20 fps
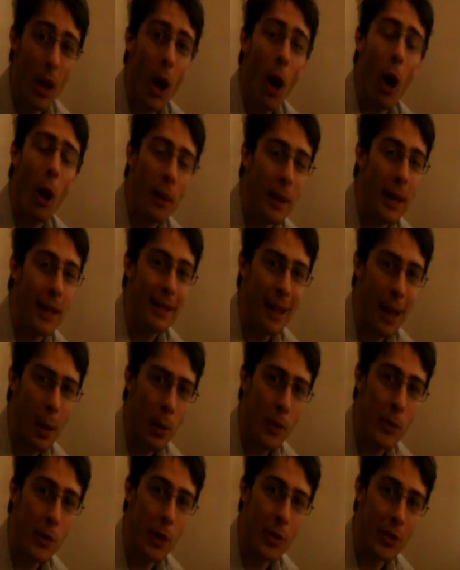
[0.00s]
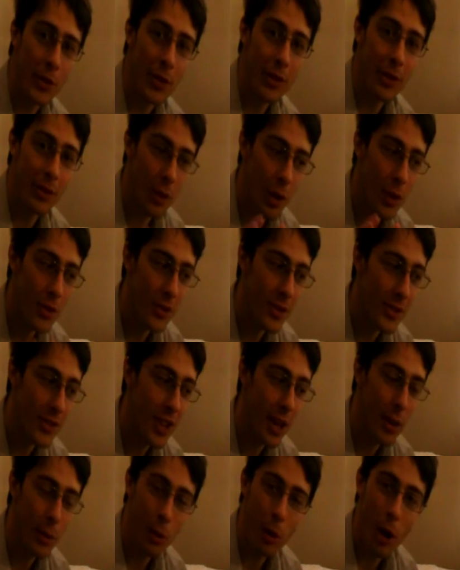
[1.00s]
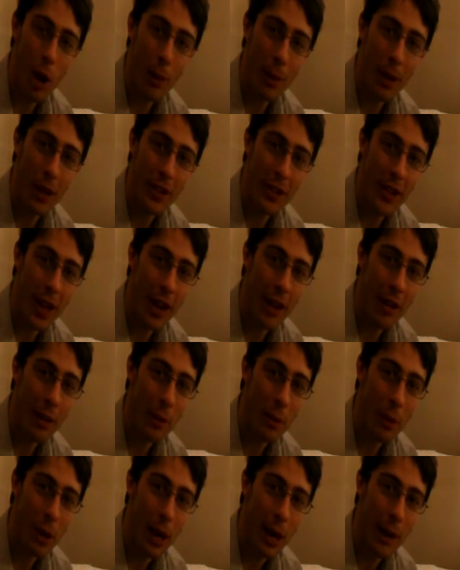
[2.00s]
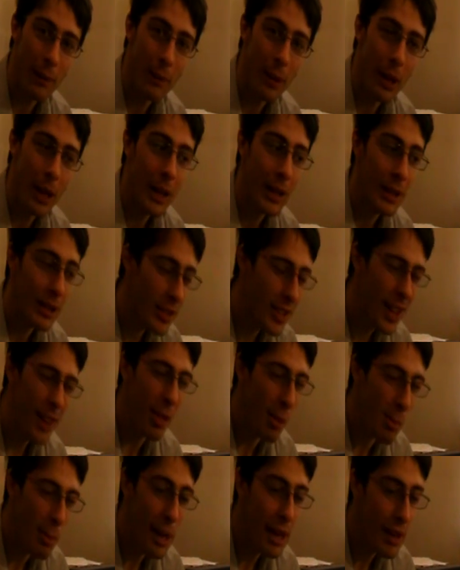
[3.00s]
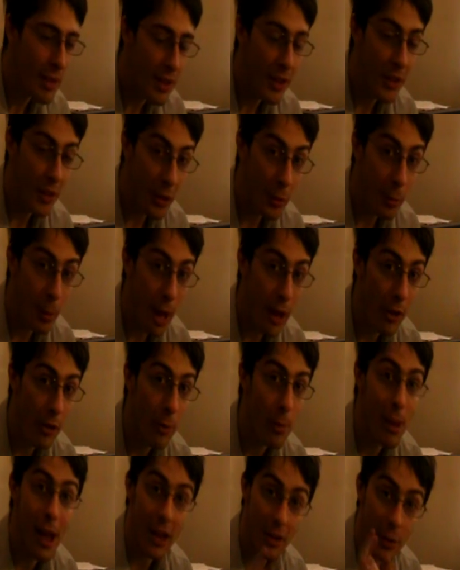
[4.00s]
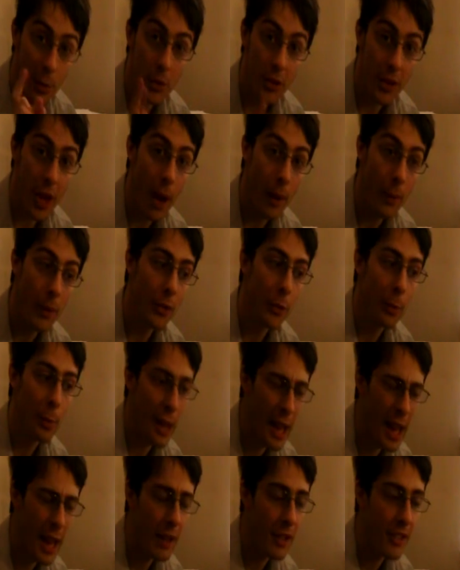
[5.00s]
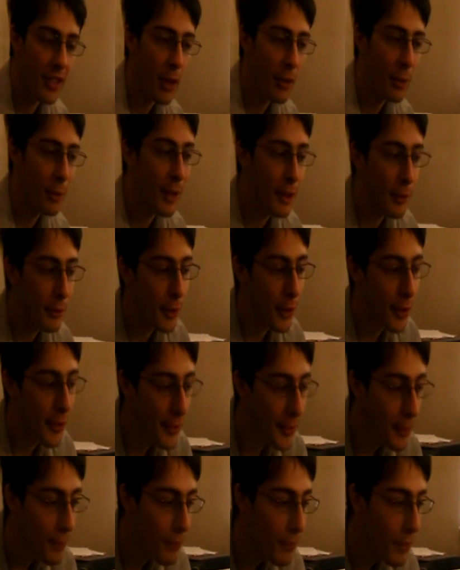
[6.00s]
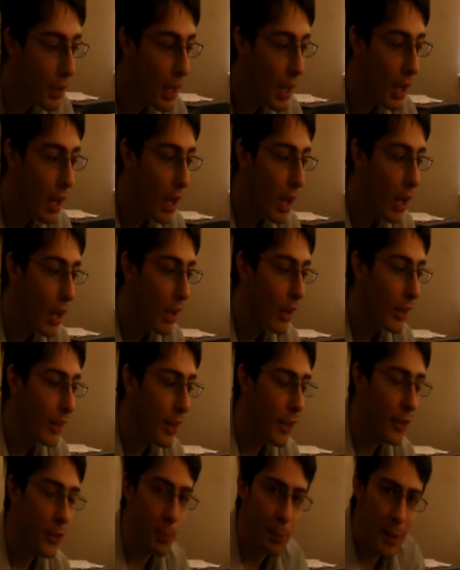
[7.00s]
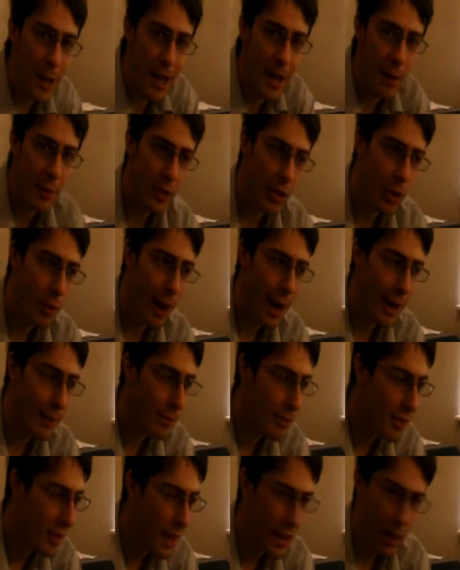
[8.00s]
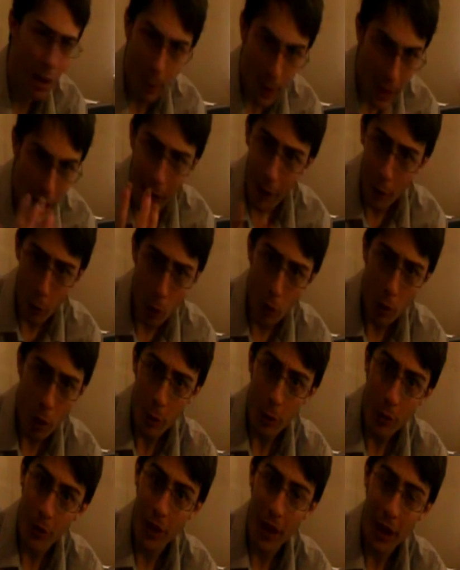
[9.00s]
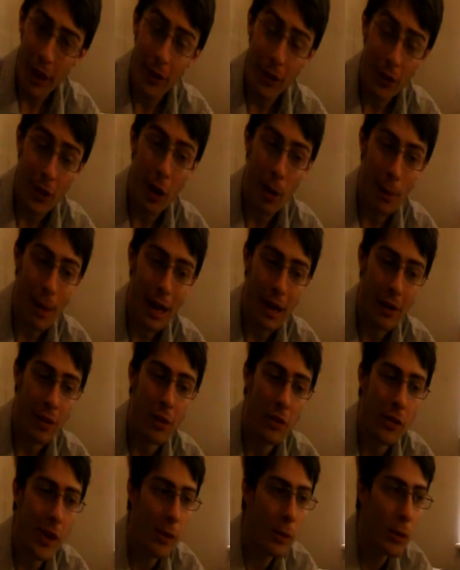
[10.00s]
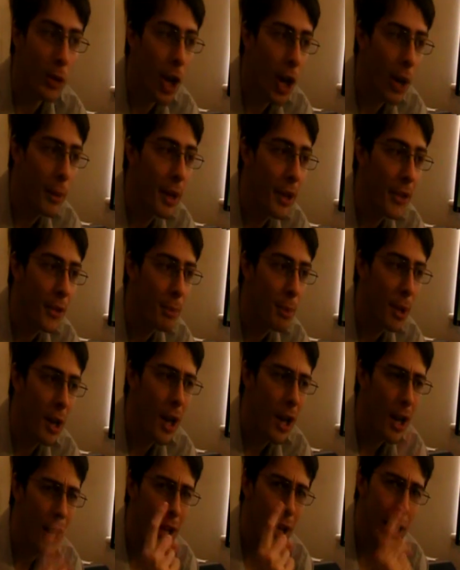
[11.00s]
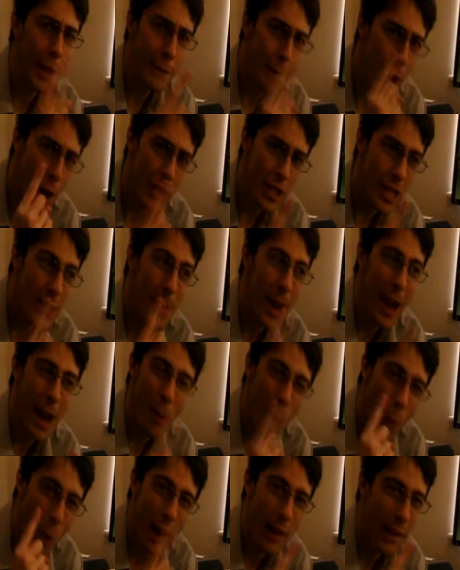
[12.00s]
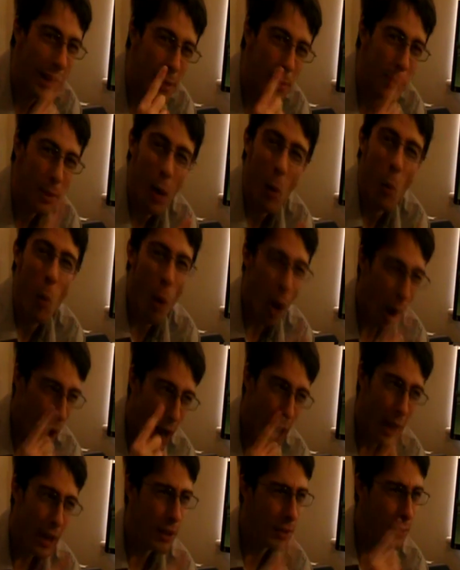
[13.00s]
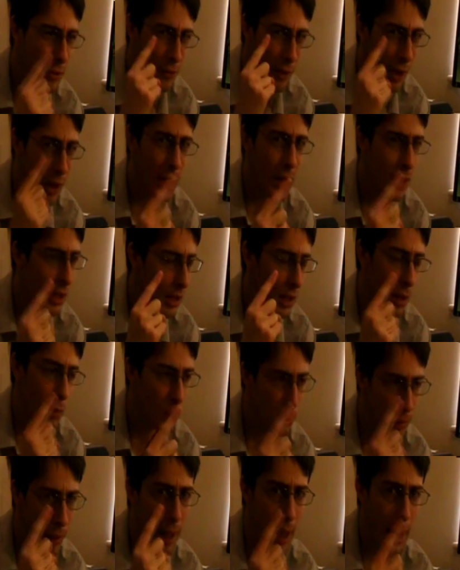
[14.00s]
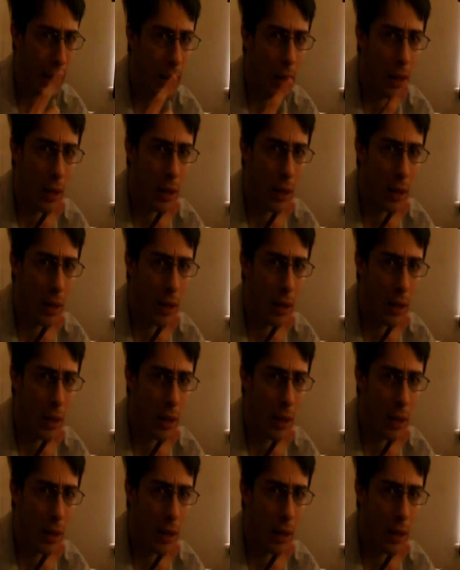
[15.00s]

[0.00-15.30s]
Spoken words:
Okay, now we've got those general comments out of the way. Let's get into the meat of these expansion packs, and we'll start with Spearhead, because that was made first. Now, Spearhead was a great thing. I mean, I had all those things that I made in the general comments, but if I was to make one fucking complaint,